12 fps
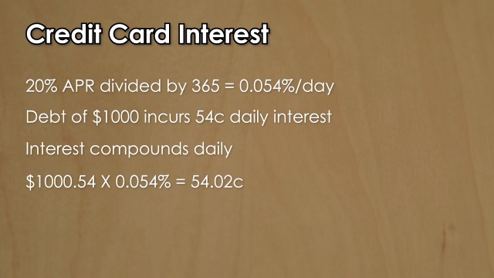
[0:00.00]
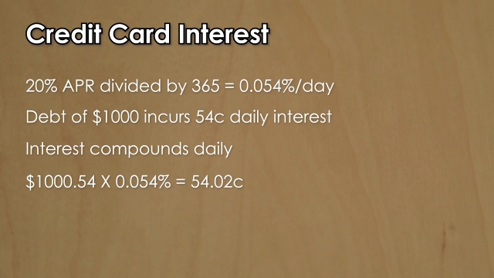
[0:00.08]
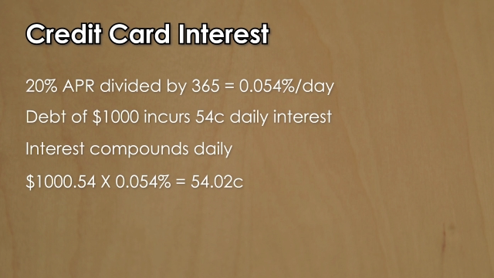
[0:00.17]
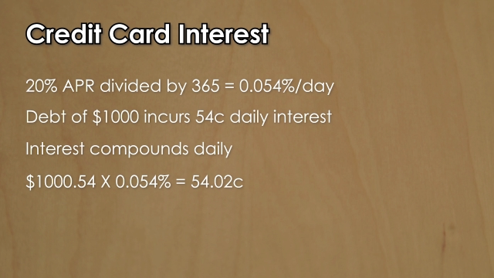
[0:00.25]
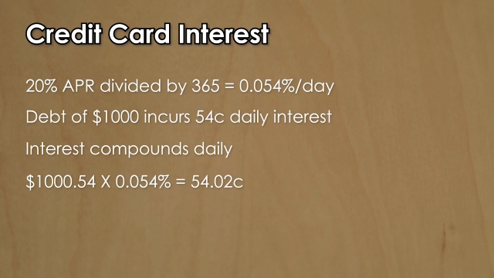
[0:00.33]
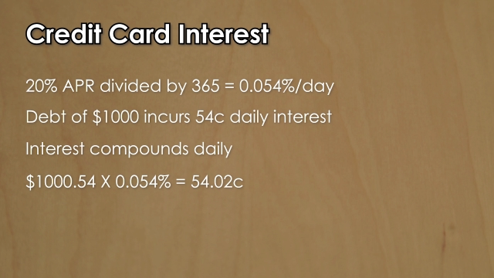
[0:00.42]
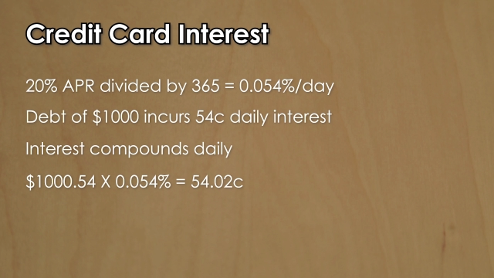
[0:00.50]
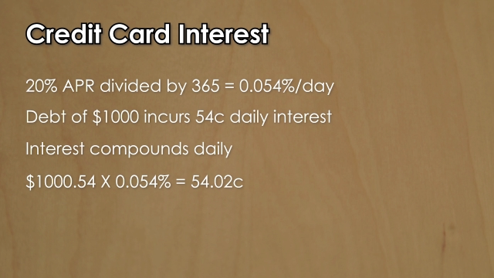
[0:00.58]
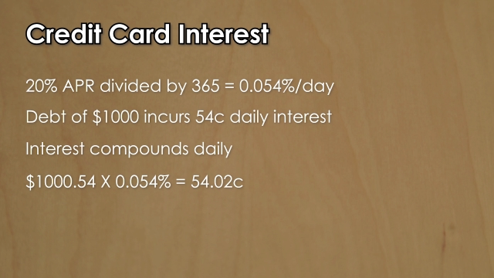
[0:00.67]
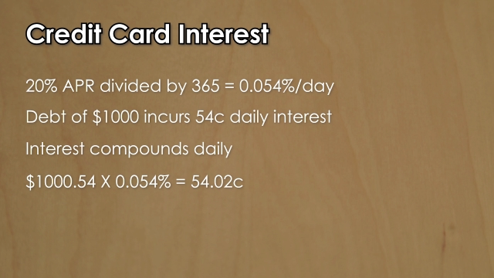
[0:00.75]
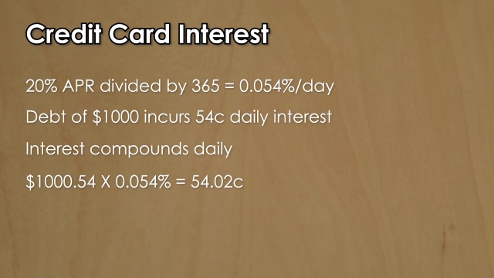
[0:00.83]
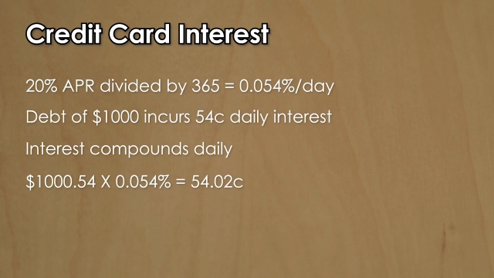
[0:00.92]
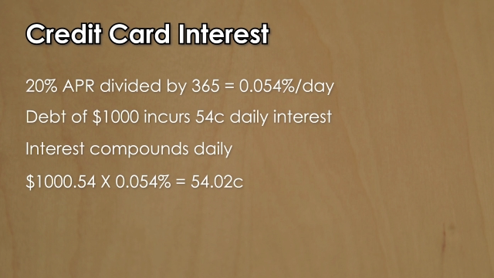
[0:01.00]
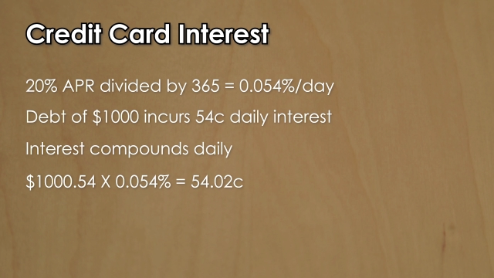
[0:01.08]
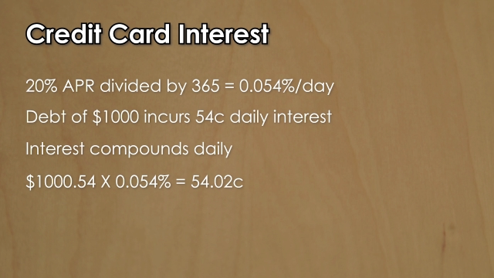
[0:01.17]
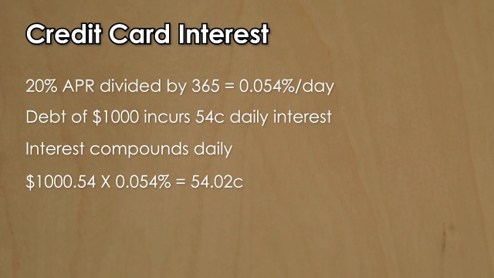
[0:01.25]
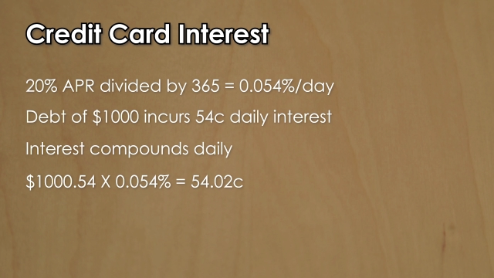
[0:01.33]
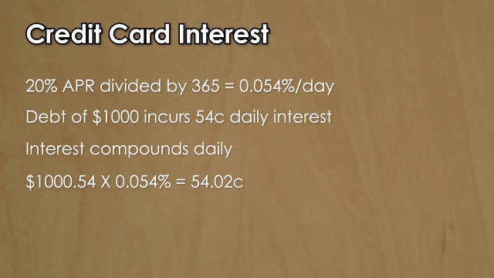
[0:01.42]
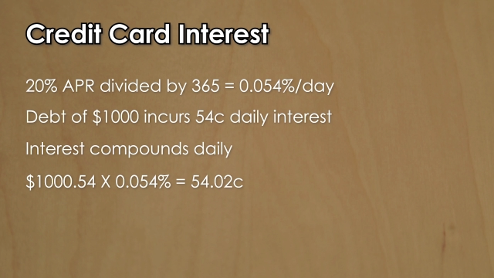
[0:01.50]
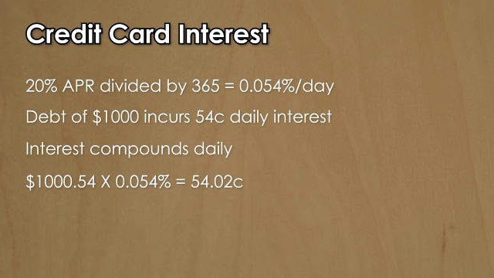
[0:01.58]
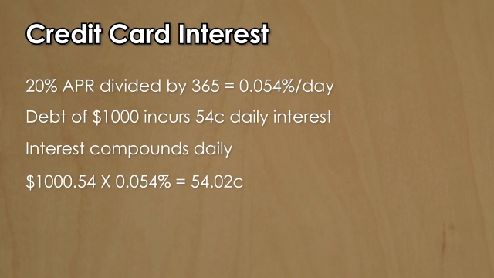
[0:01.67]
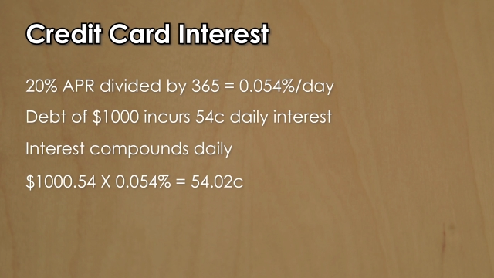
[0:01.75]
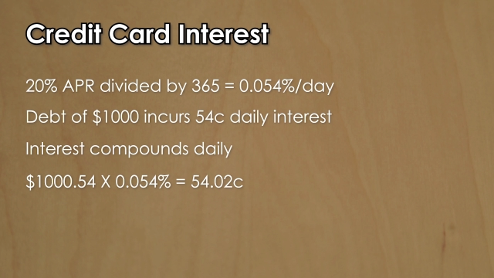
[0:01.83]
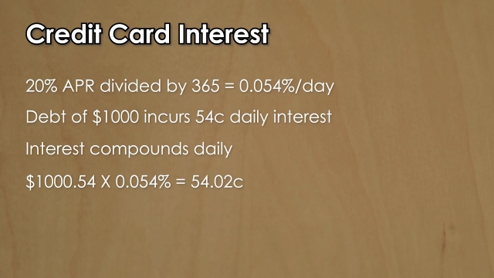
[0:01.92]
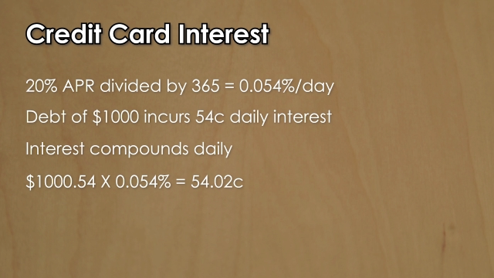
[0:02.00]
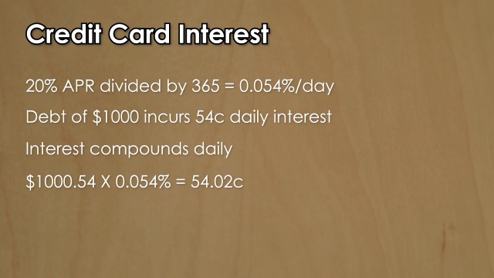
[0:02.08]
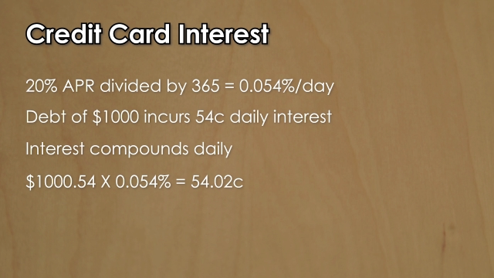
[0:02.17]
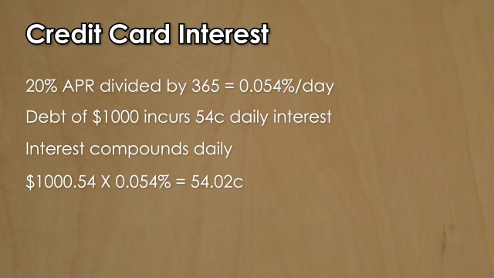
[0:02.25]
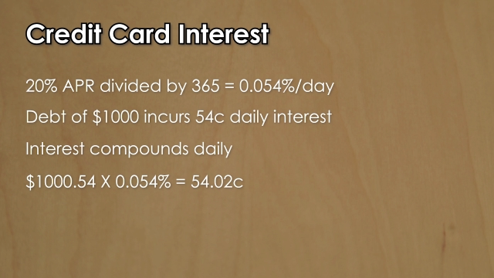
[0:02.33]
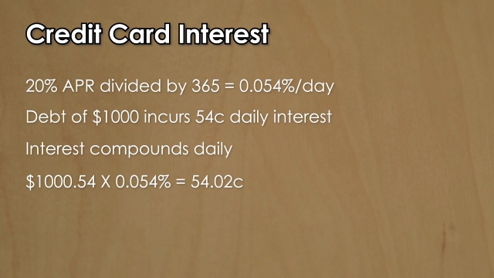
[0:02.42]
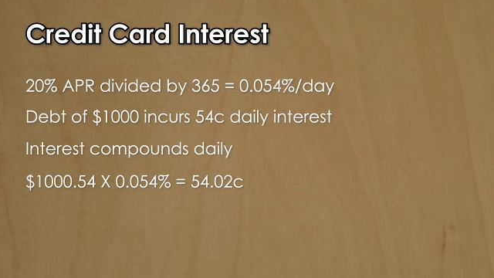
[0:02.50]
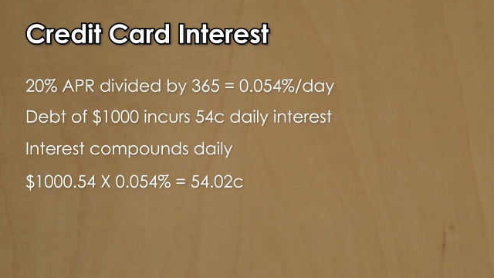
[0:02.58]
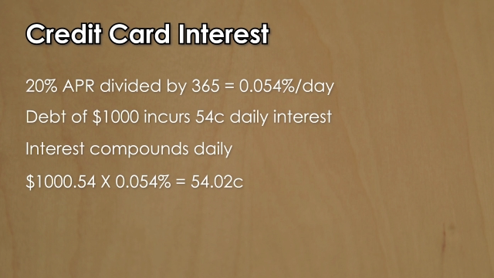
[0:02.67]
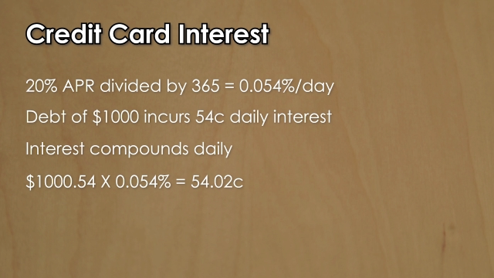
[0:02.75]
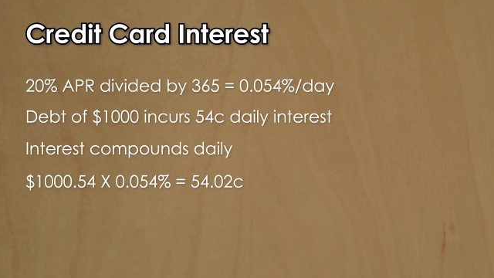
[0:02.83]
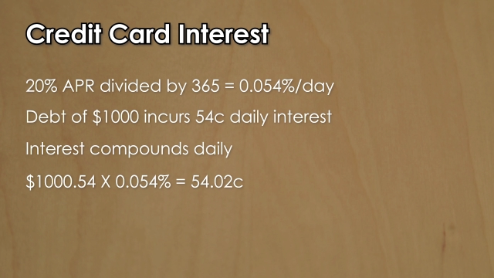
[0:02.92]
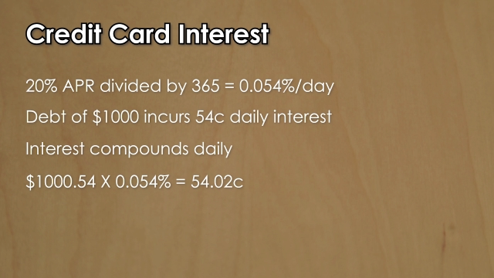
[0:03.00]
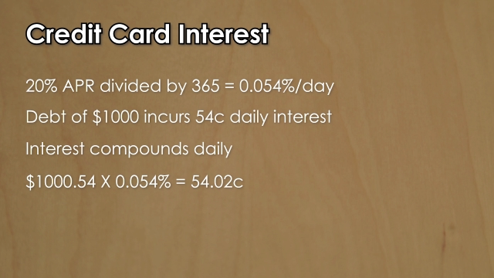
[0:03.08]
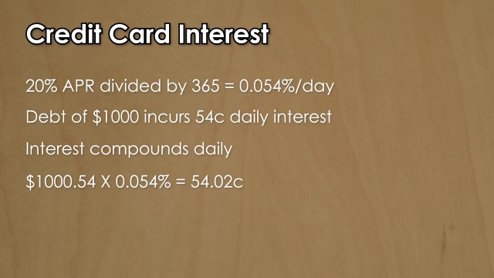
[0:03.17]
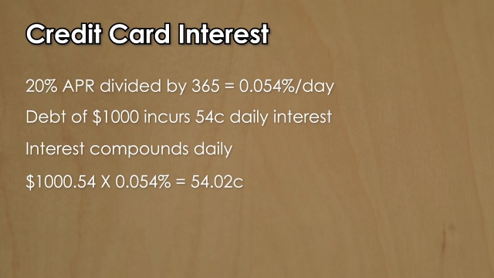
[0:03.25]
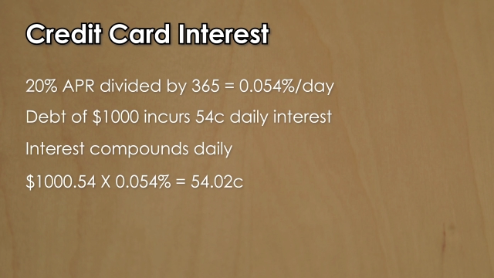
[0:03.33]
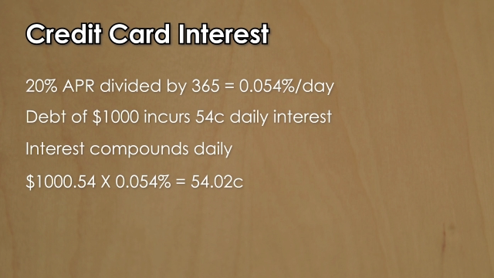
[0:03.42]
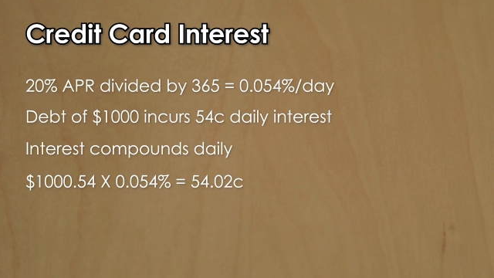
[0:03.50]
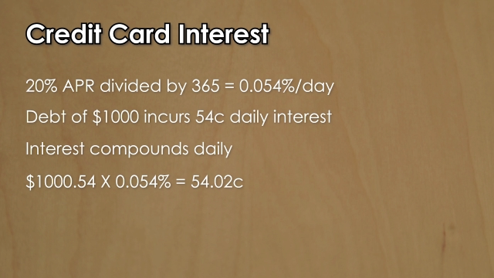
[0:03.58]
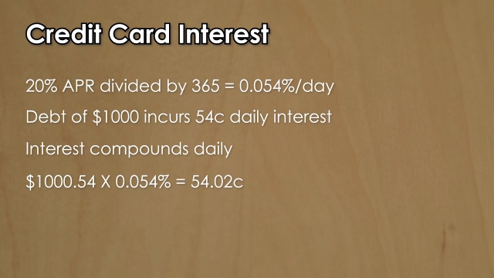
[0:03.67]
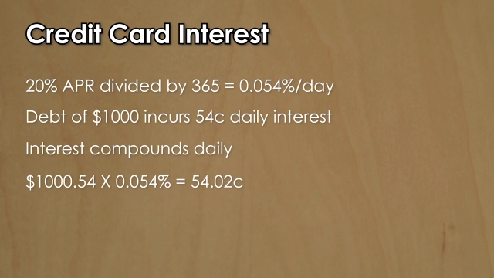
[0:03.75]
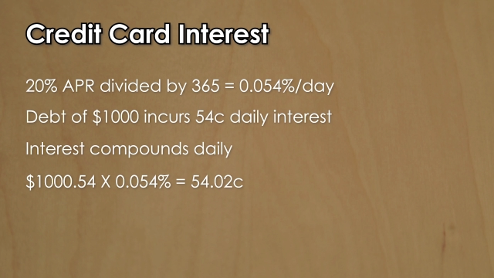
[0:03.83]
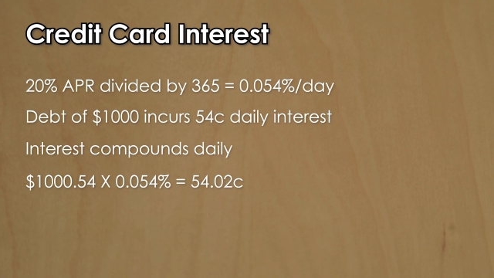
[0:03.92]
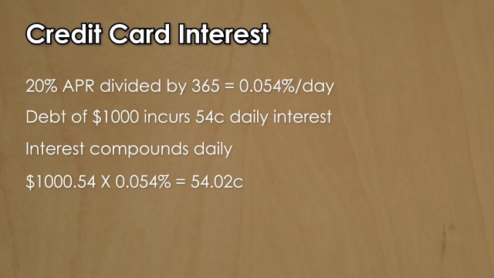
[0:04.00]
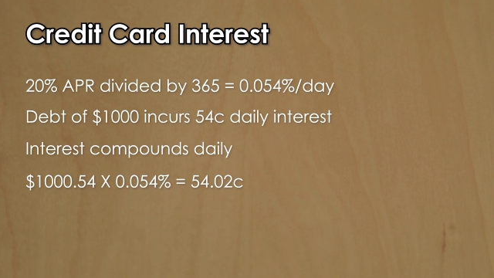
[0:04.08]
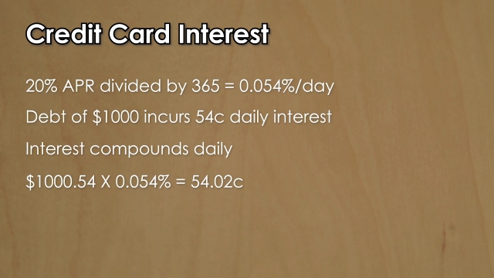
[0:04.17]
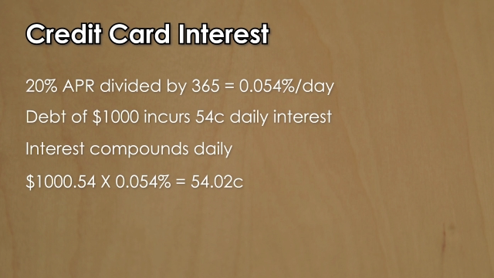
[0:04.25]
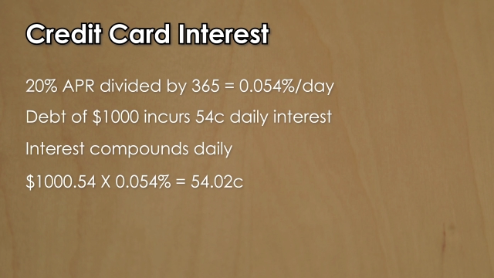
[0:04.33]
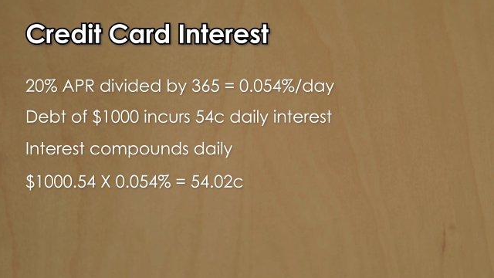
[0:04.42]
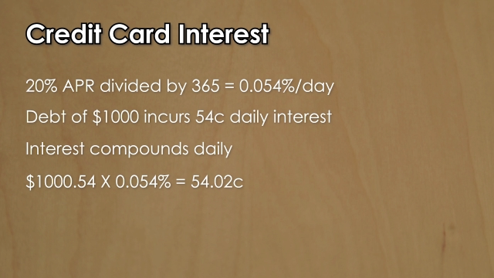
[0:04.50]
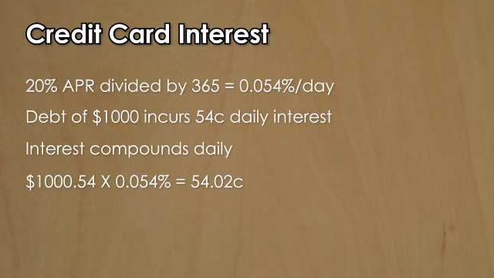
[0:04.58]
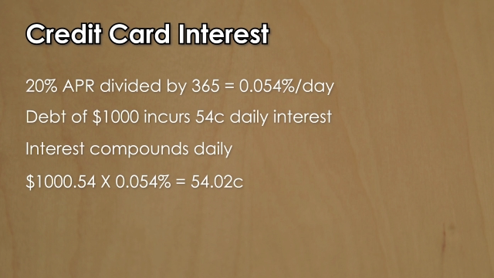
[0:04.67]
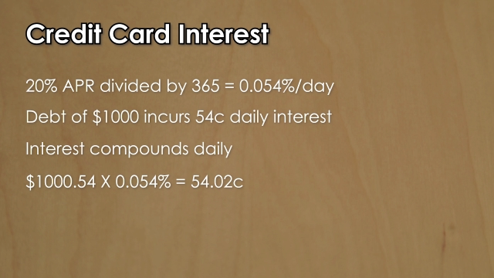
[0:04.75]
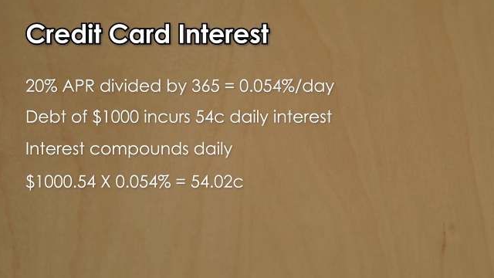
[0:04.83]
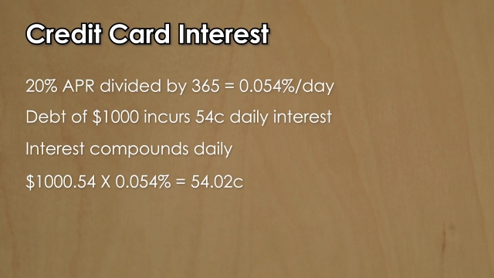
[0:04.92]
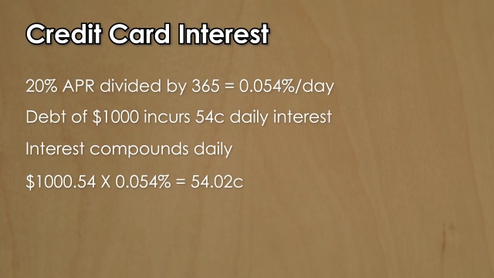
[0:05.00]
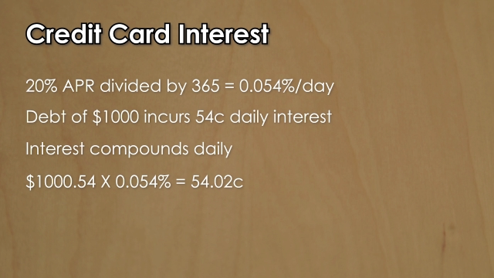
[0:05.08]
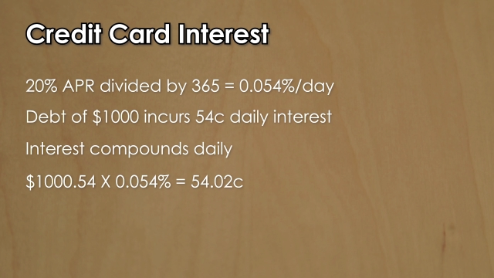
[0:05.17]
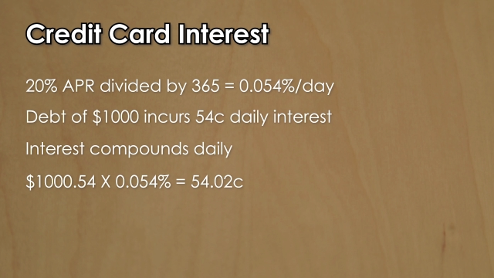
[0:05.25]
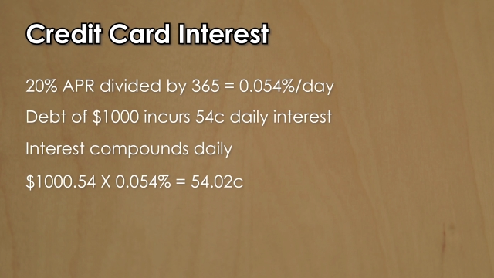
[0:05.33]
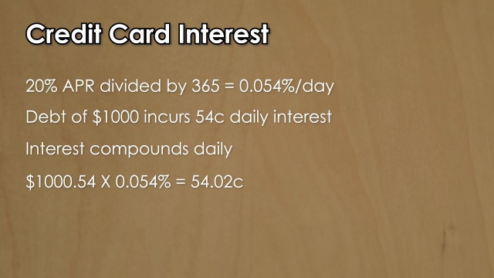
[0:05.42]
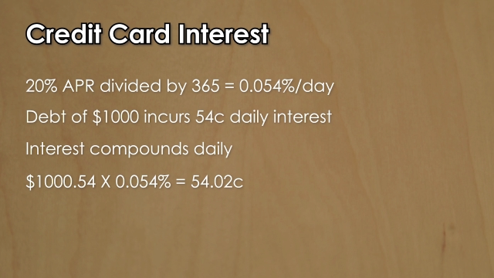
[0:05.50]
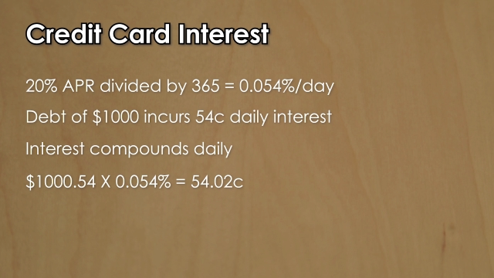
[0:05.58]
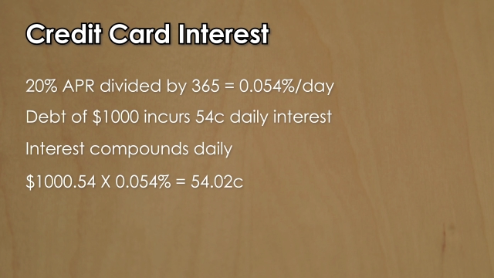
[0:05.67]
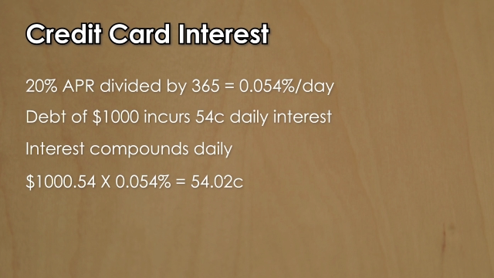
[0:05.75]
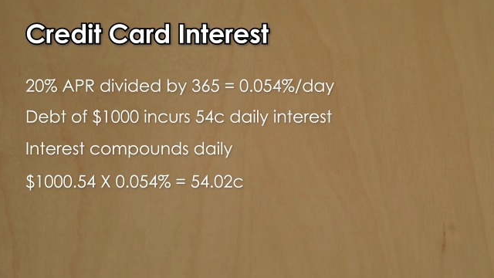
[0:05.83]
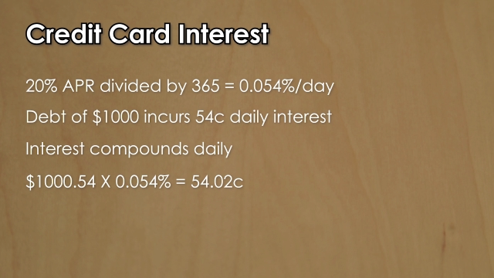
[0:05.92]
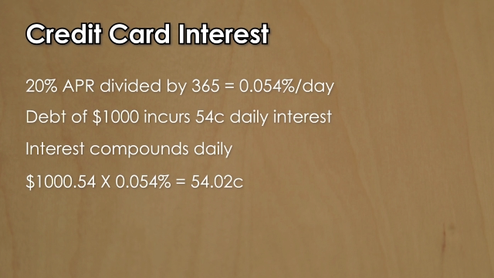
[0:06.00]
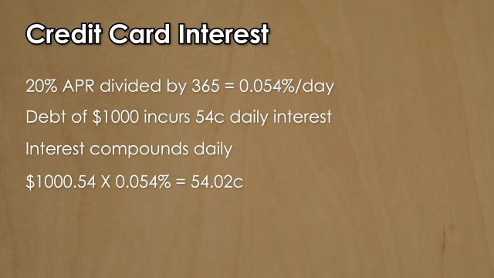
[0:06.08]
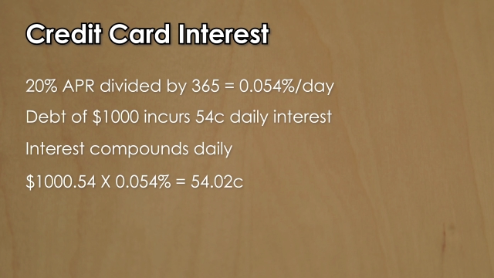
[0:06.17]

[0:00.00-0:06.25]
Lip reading: [unreadable: no face in view]